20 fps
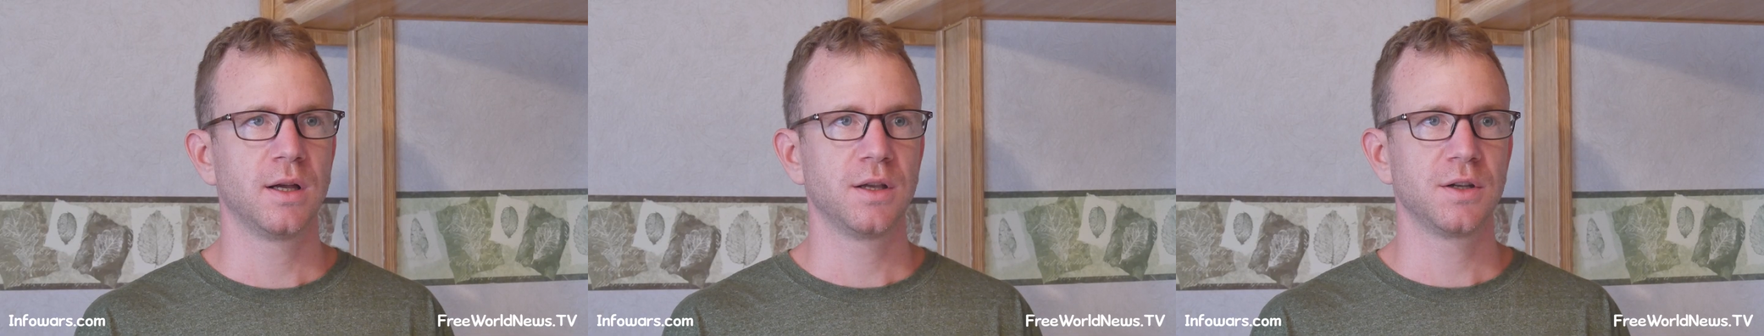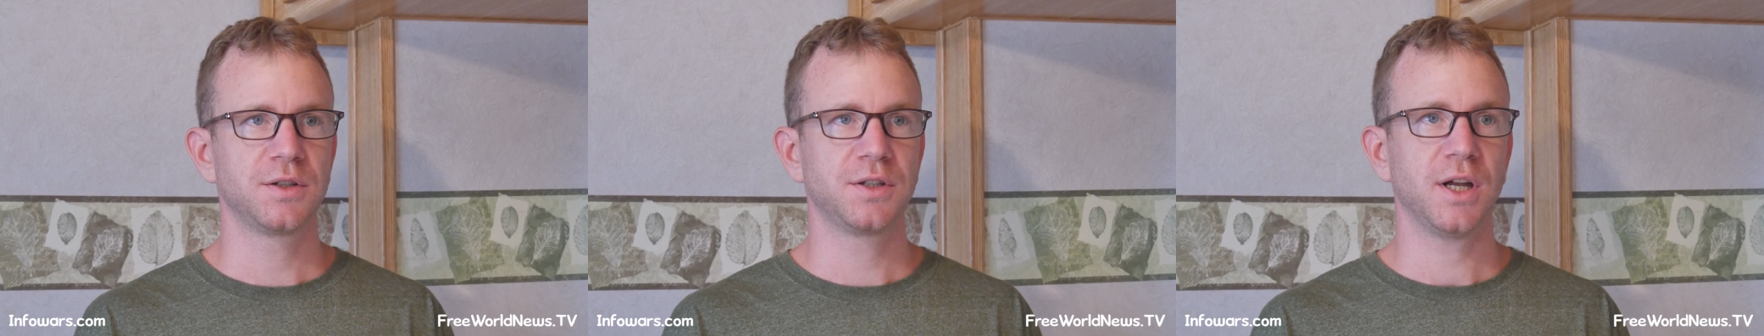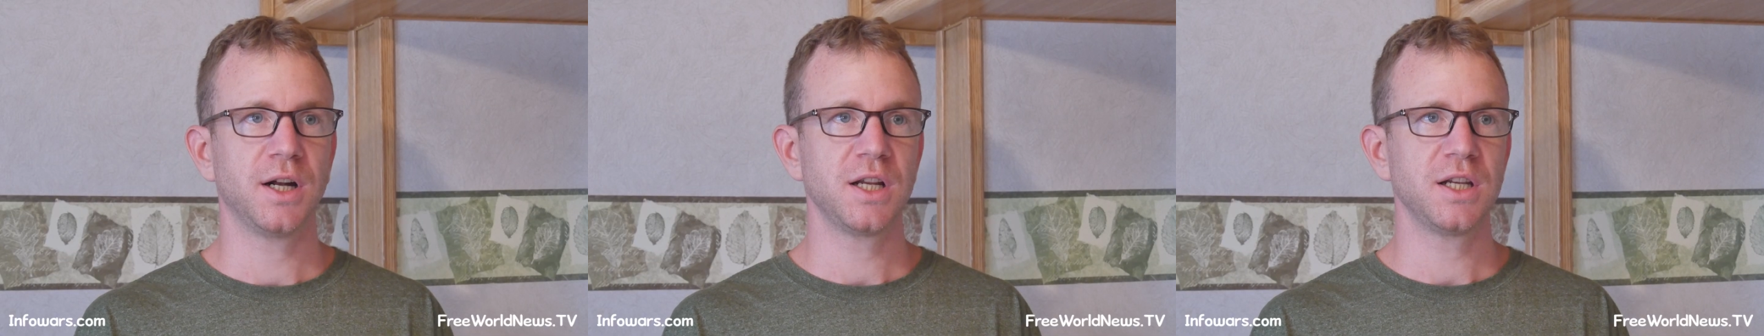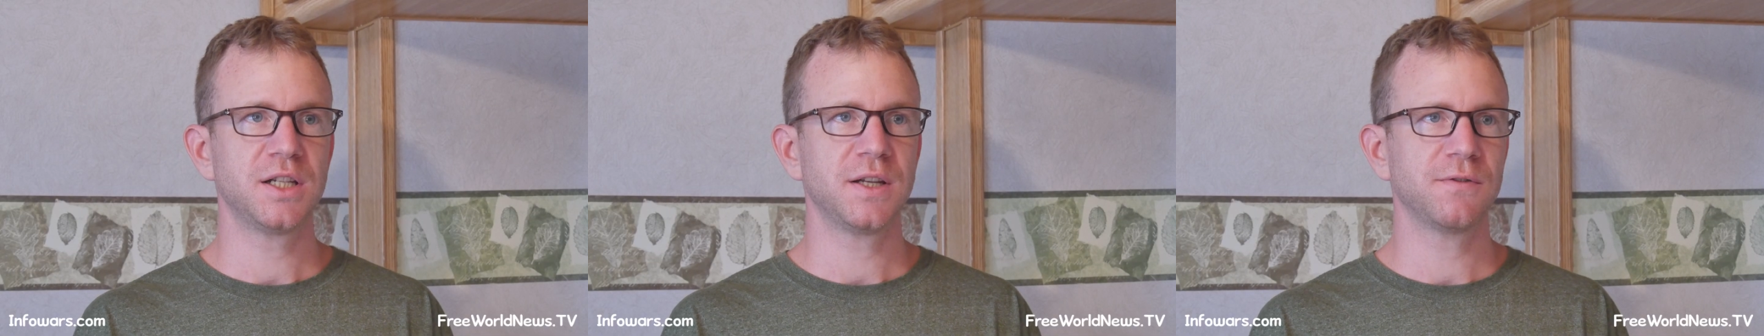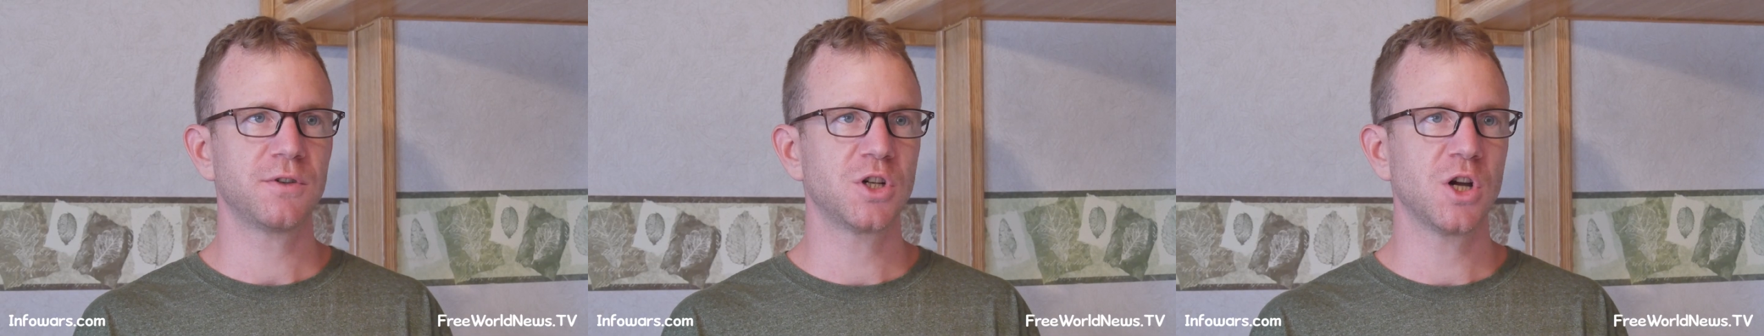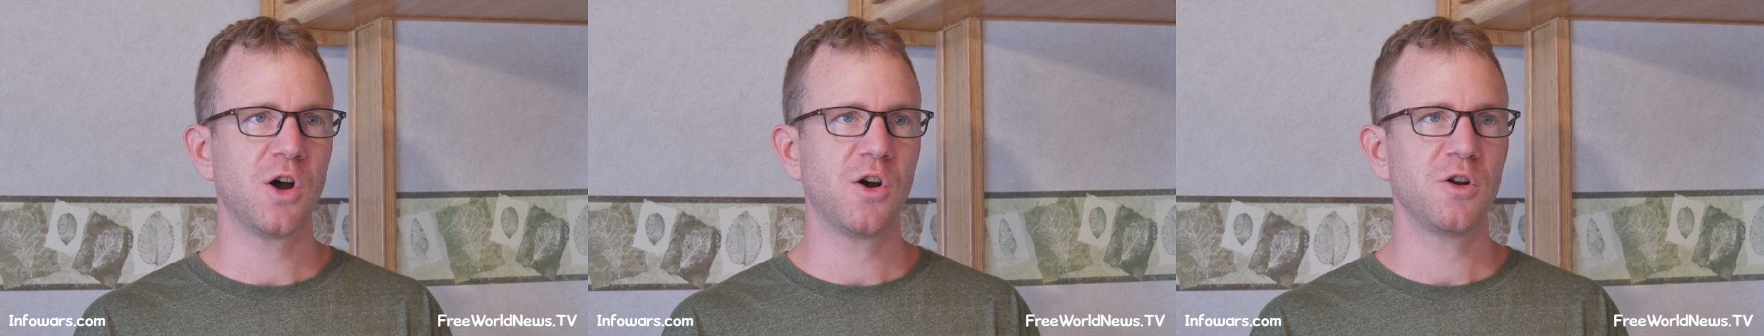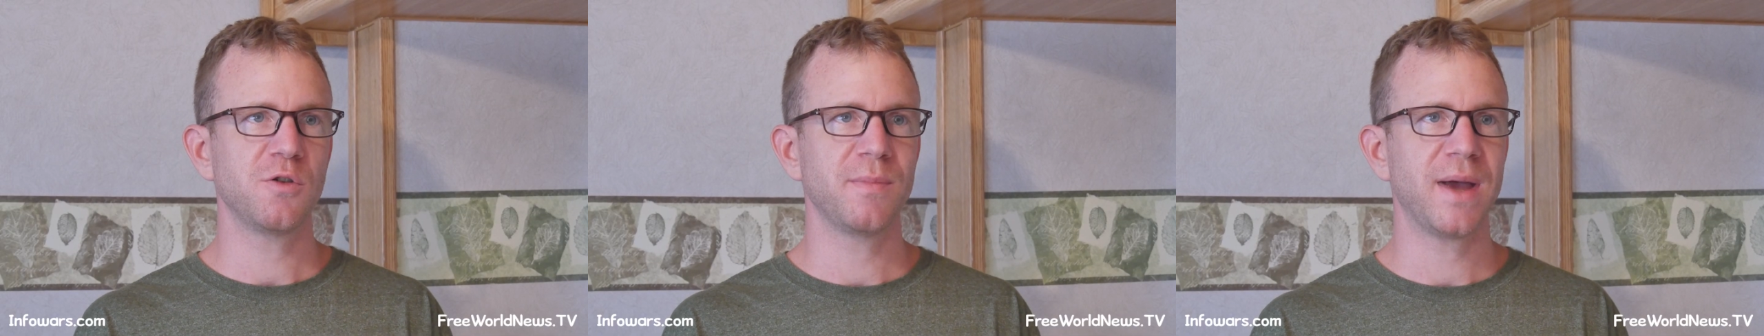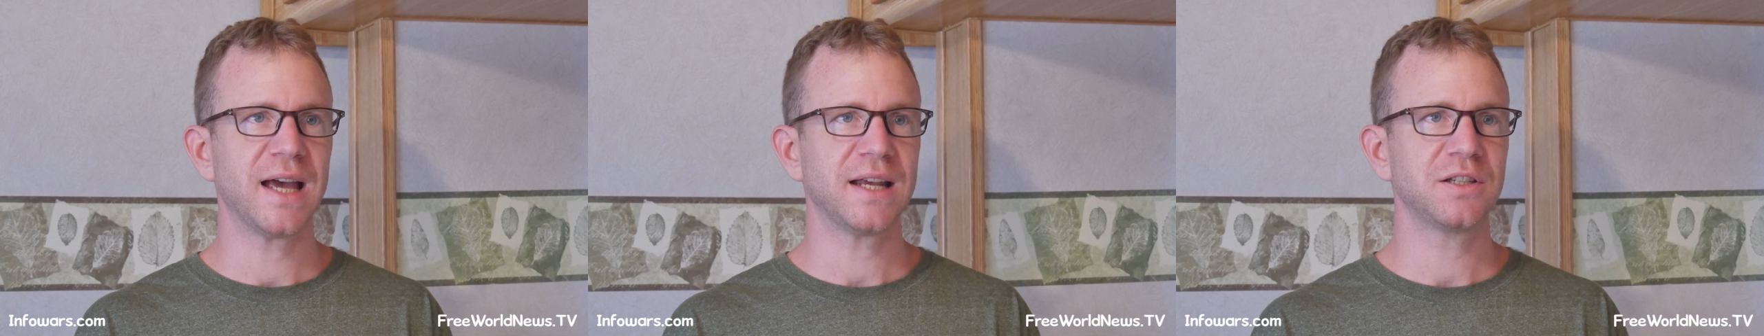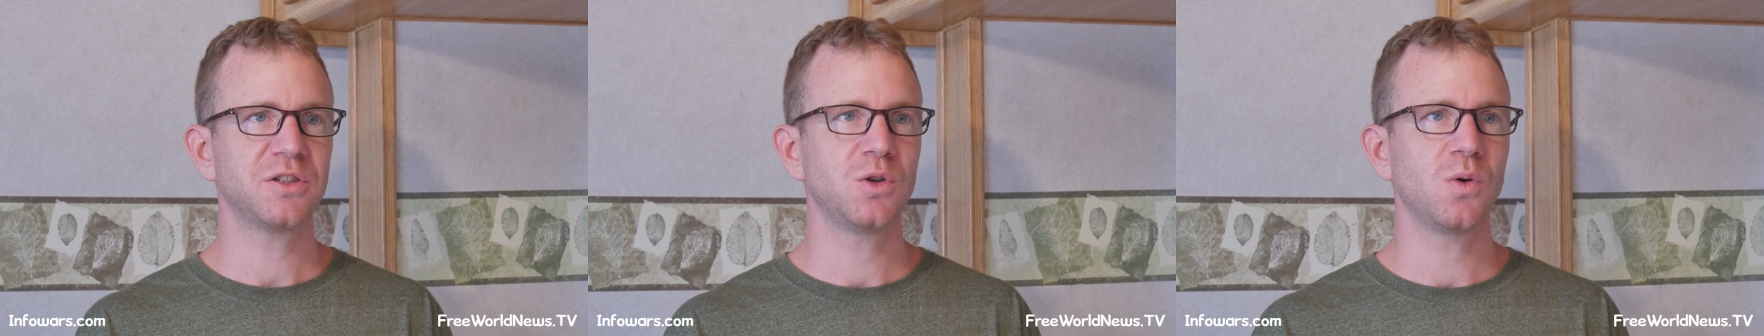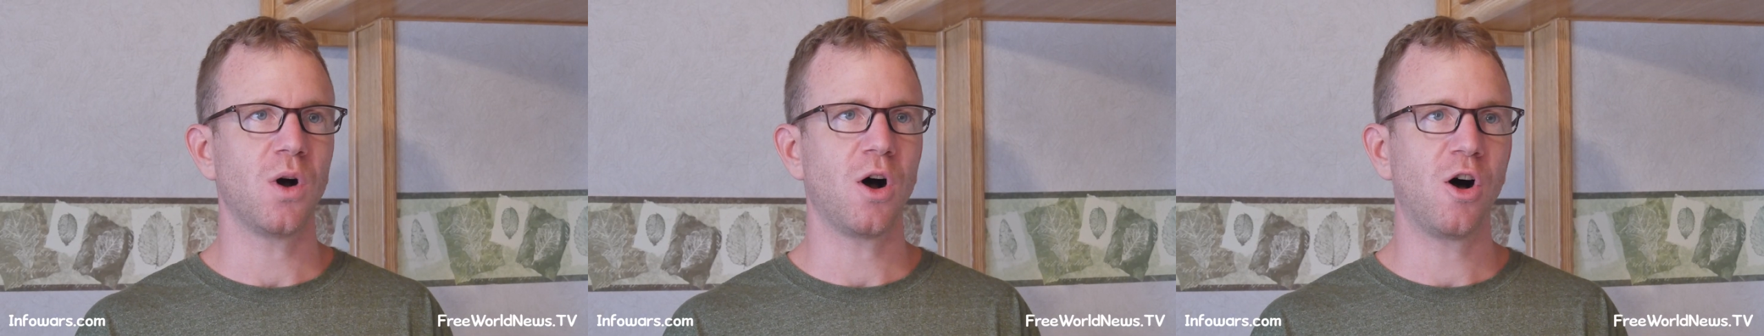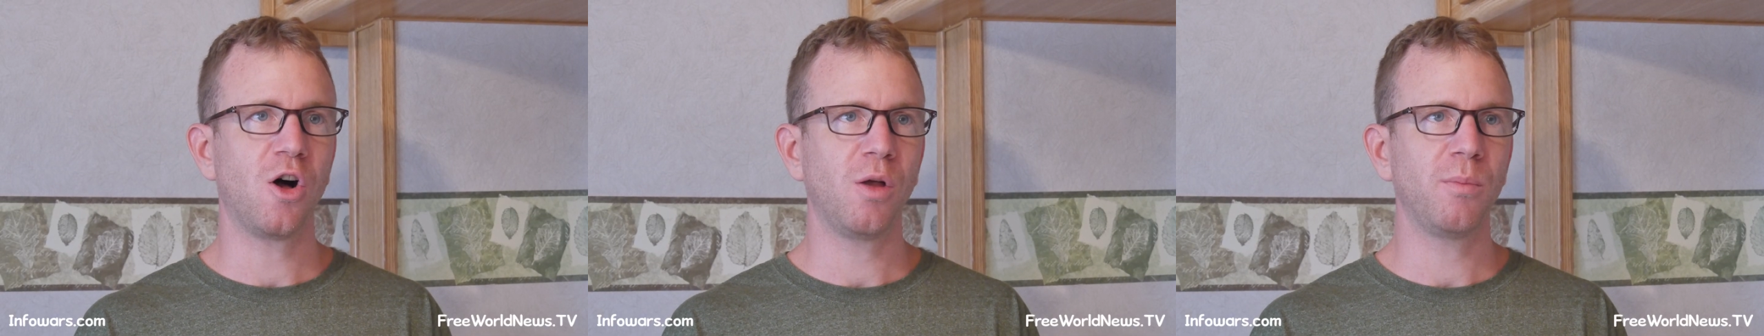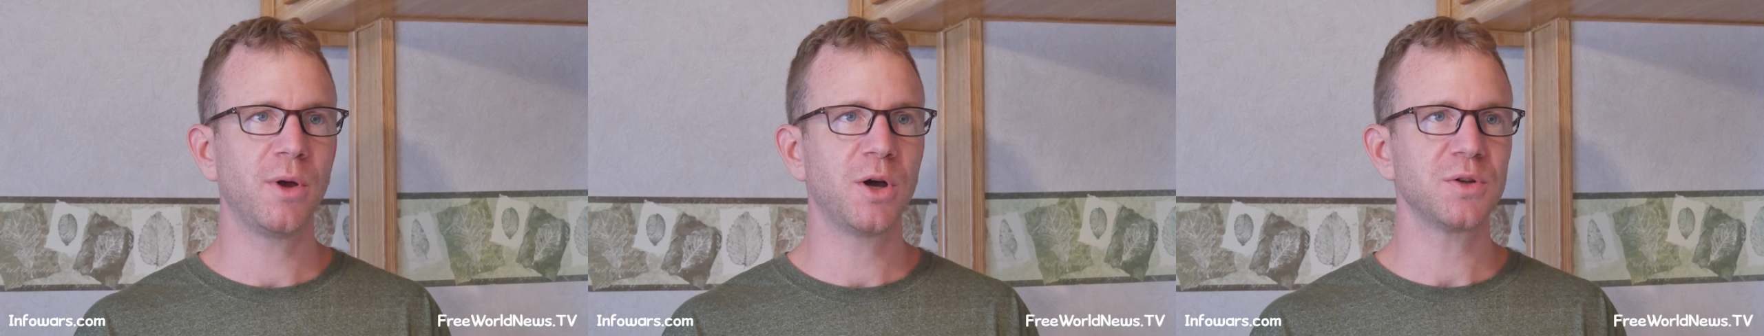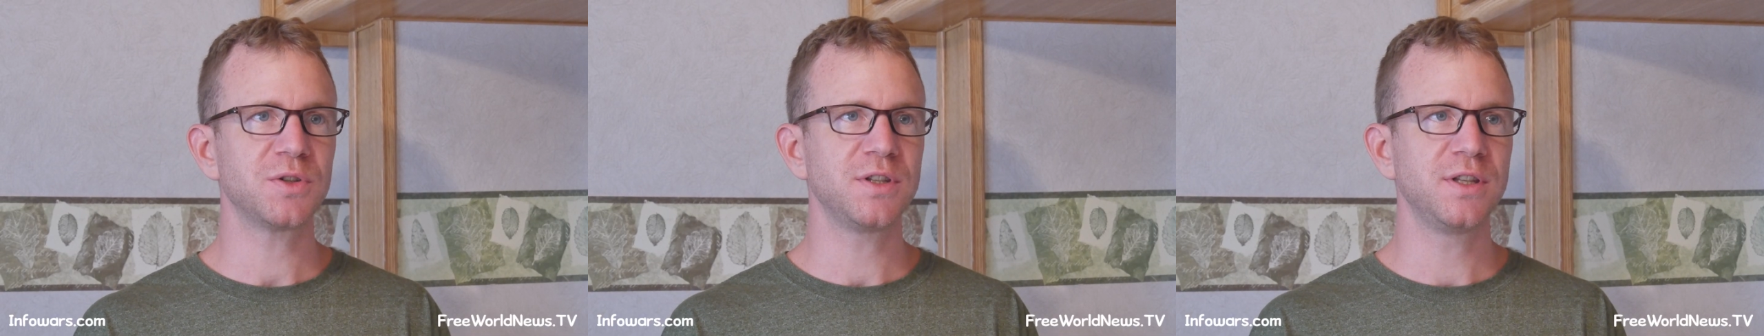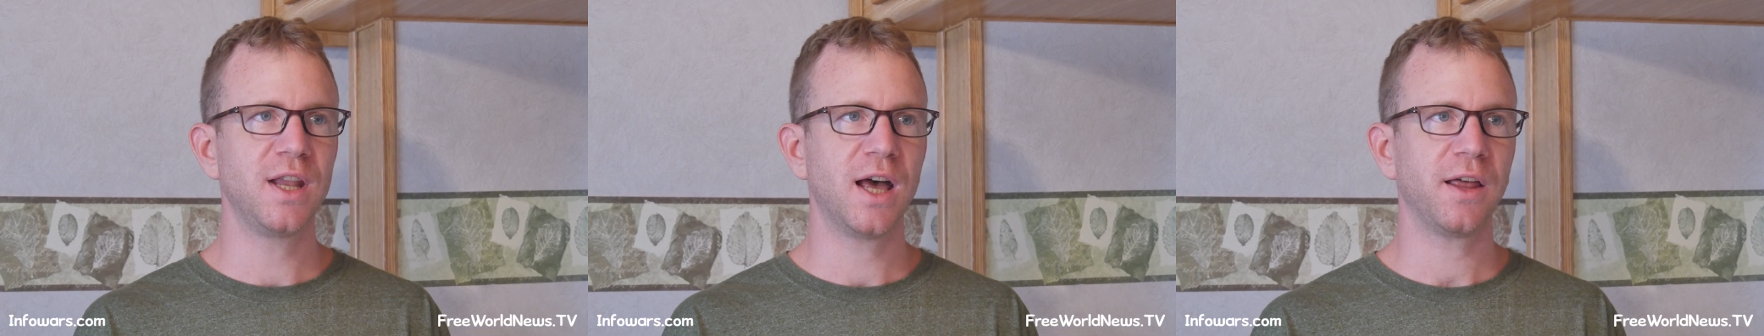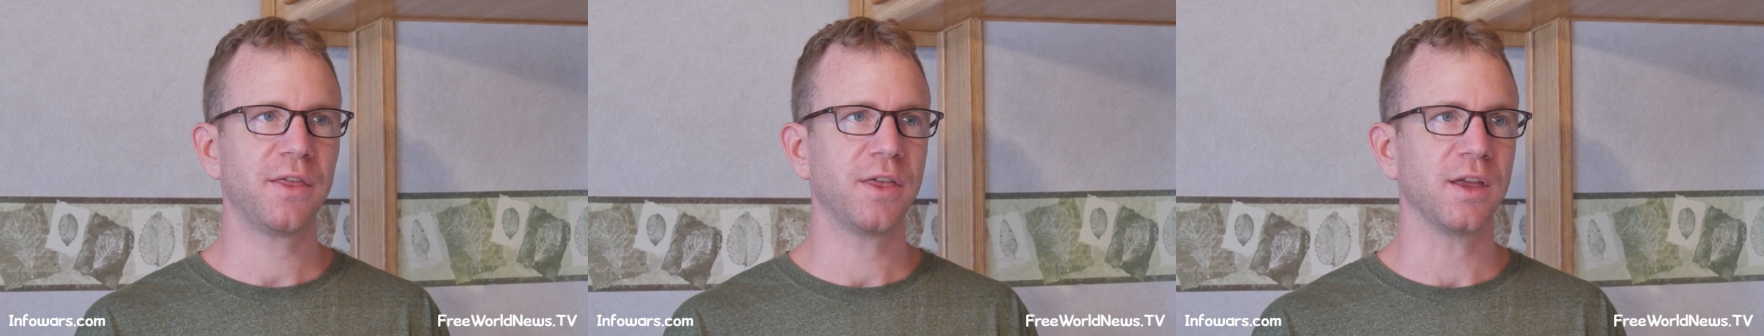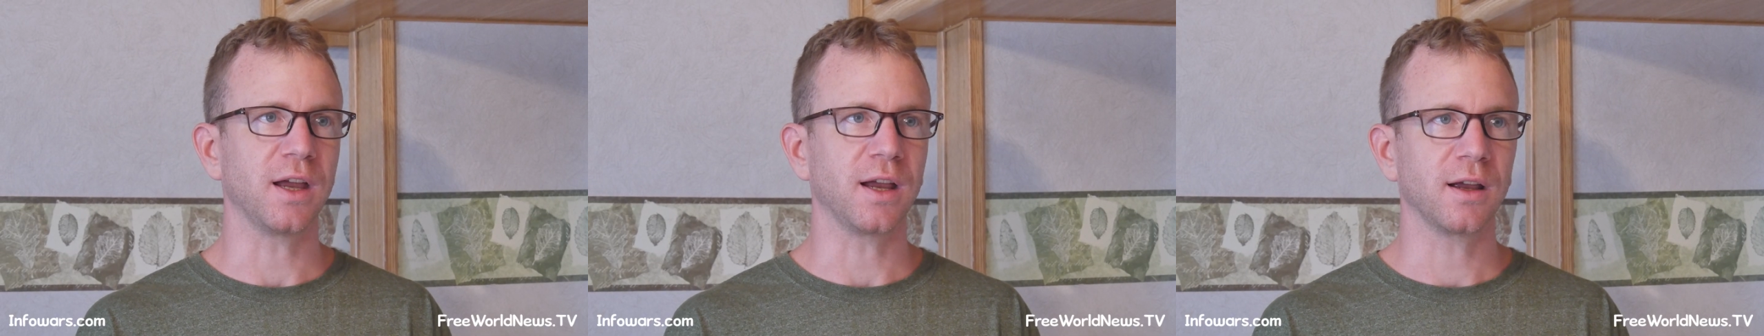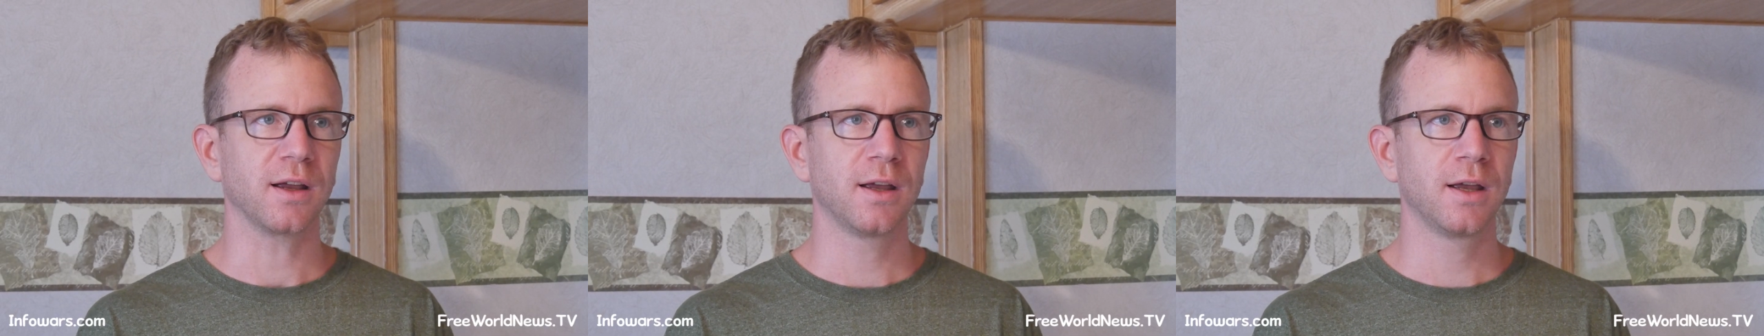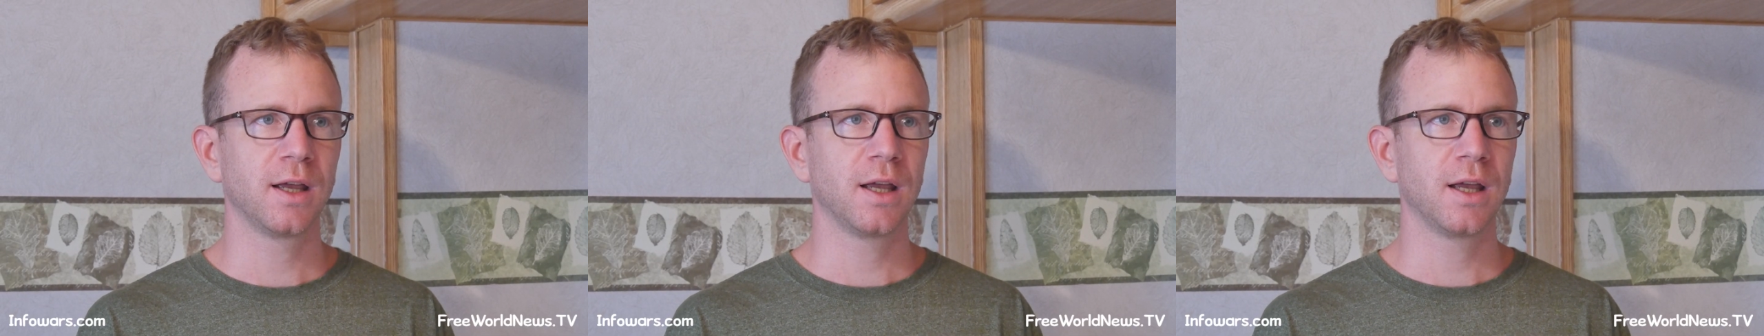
Studies have shown masks do almost nothing